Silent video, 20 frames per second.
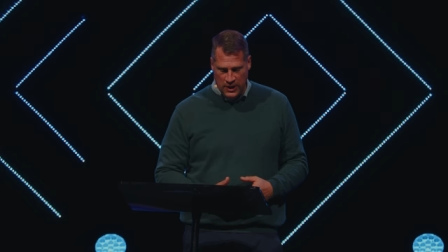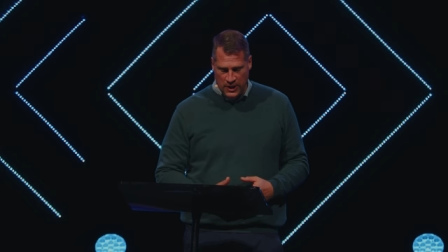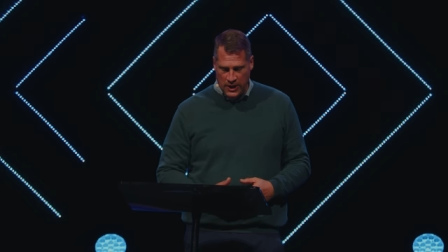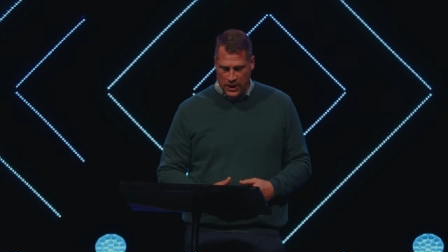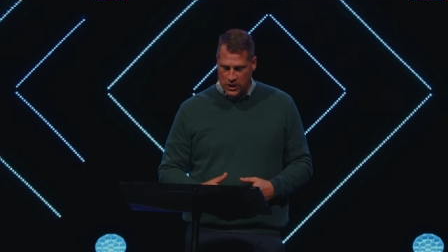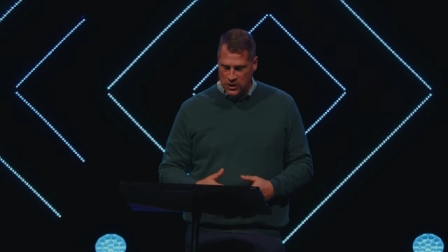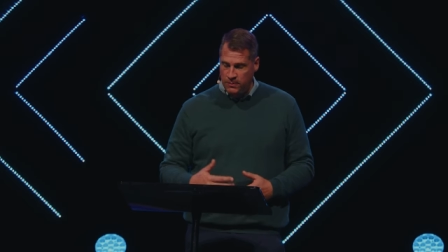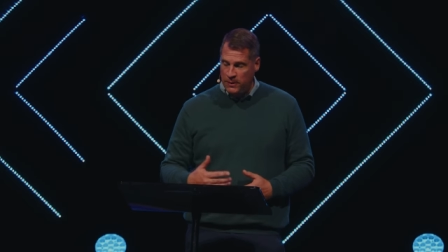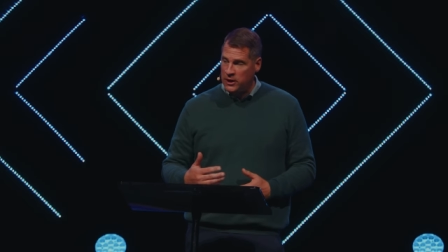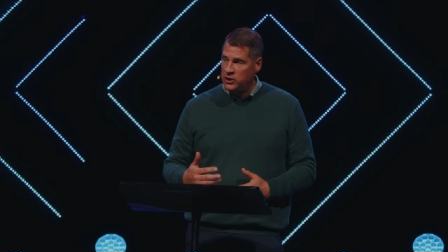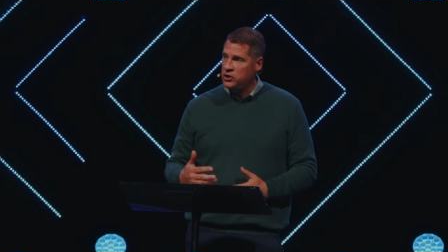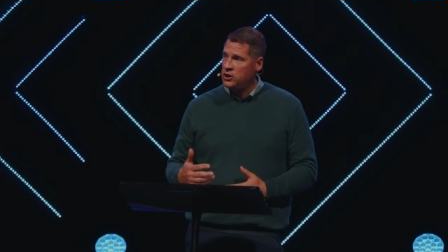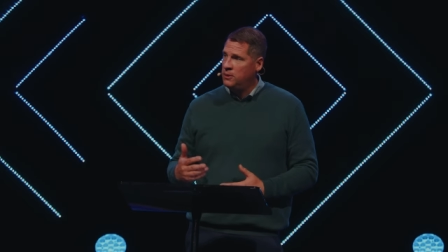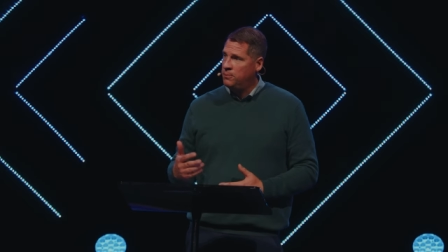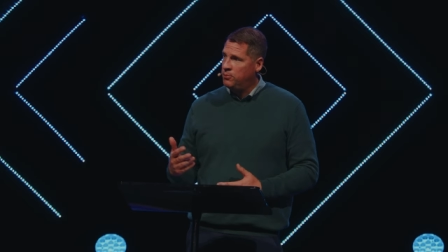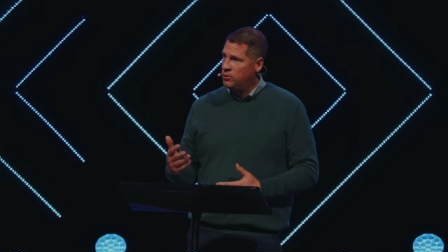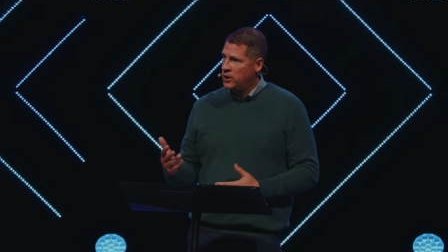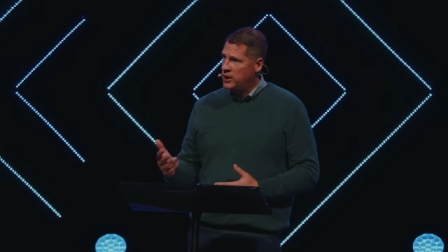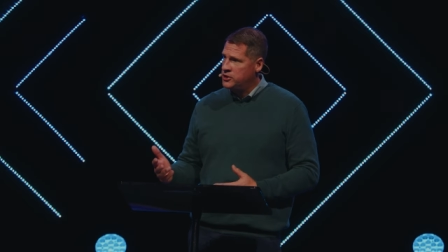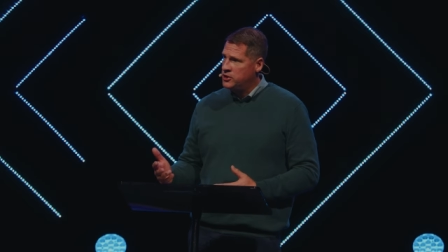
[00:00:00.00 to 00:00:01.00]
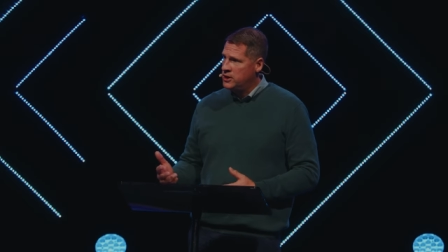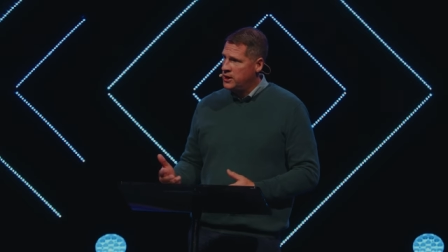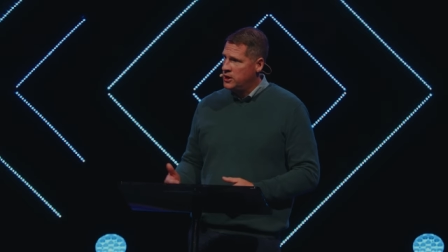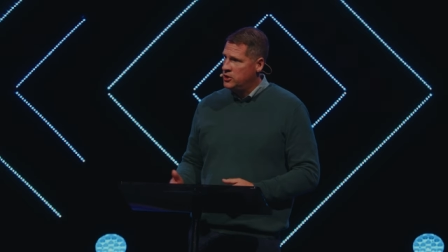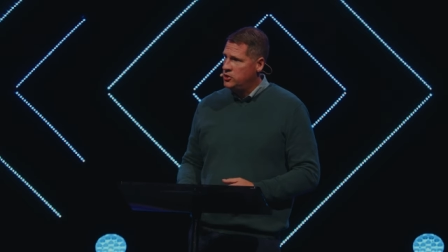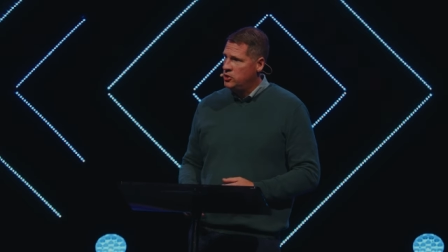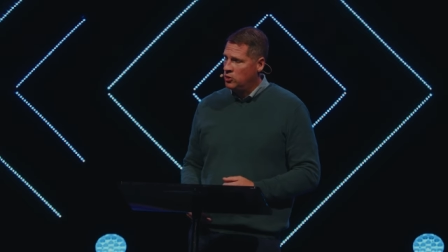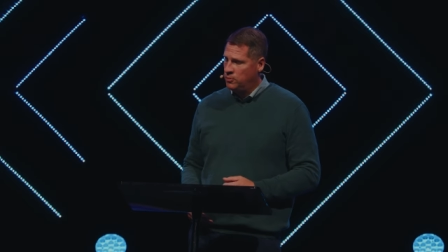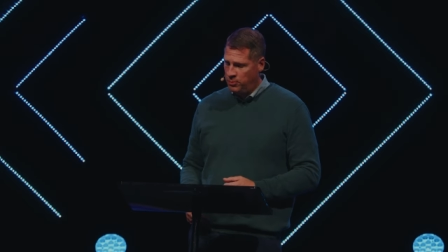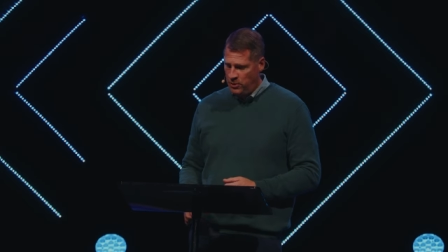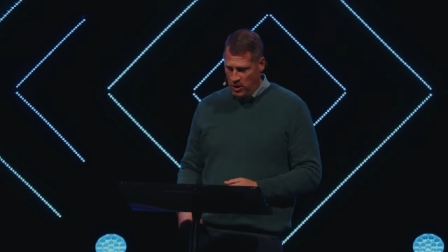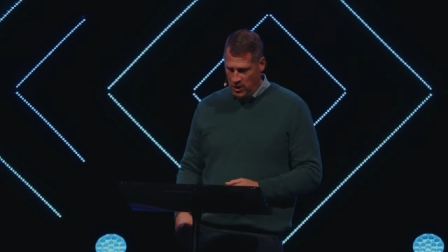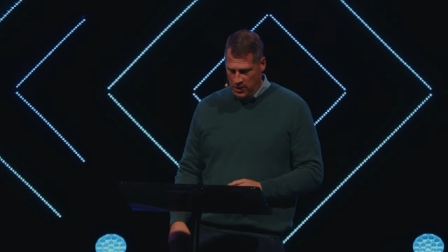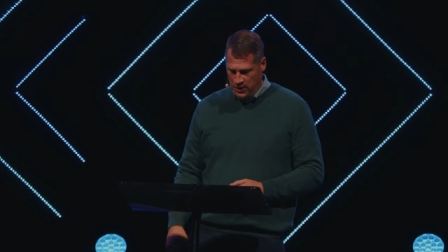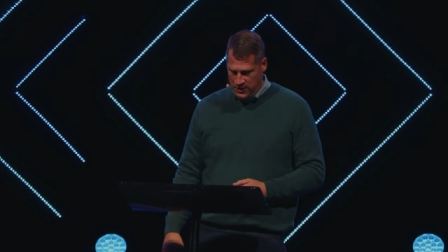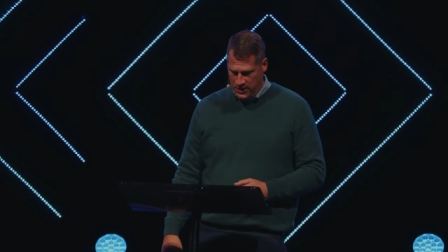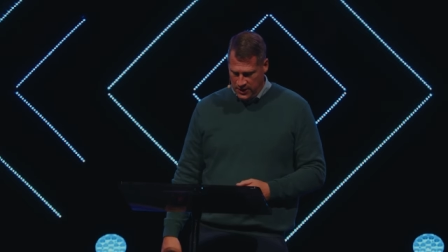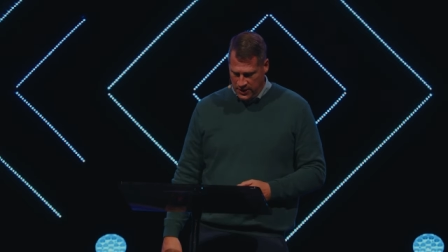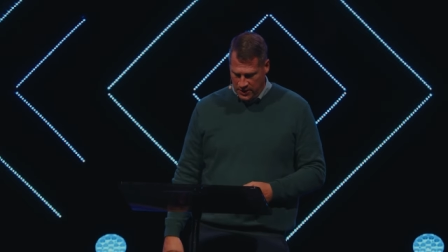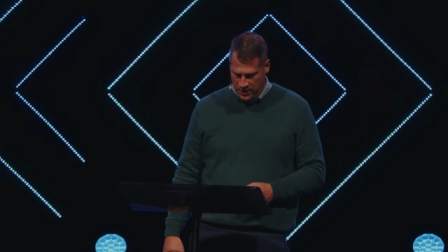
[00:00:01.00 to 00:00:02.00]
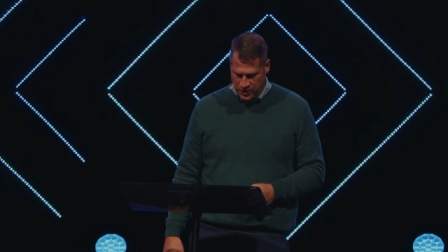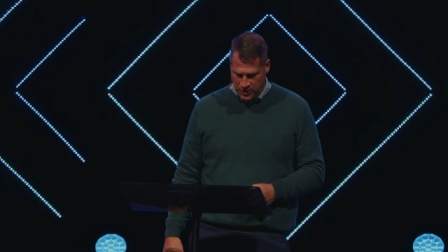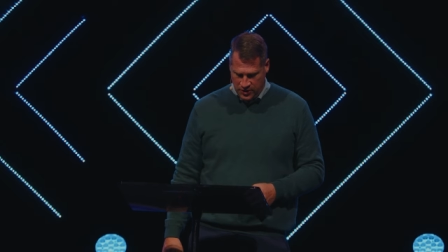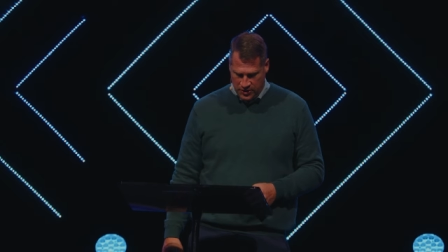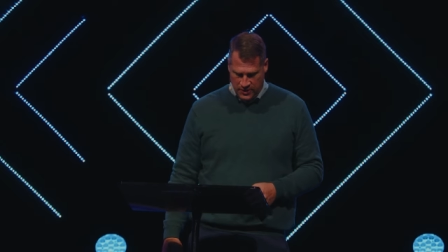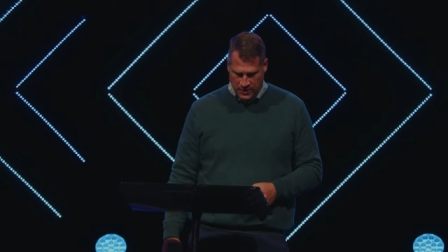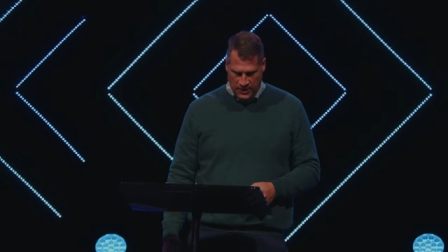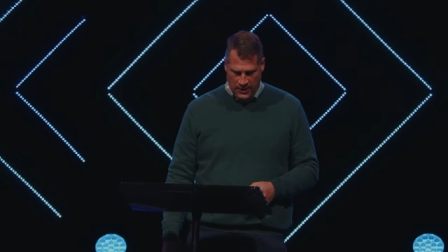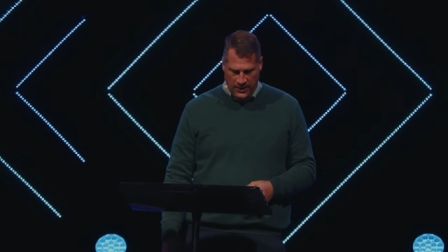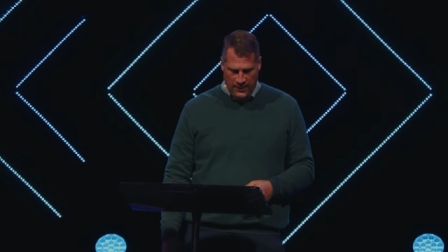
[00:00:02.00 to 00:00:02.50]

especially presidential politics.